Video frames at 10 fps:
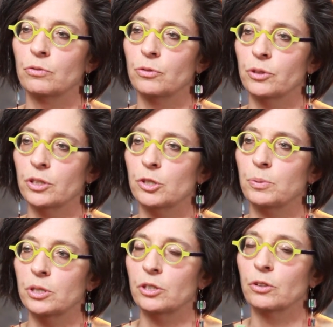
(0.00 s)
for this
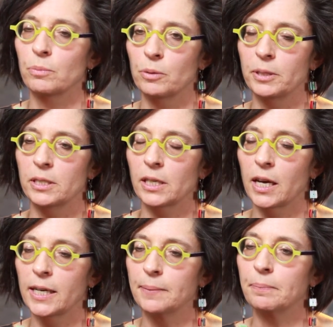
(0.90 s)
particular moment in
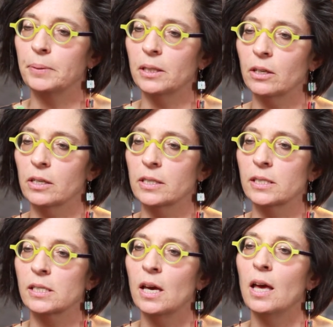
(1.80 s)
time
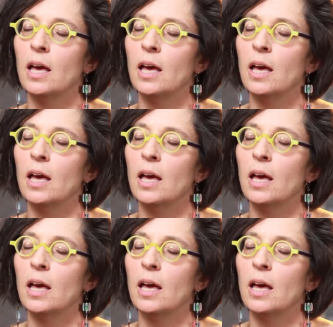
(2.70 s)
because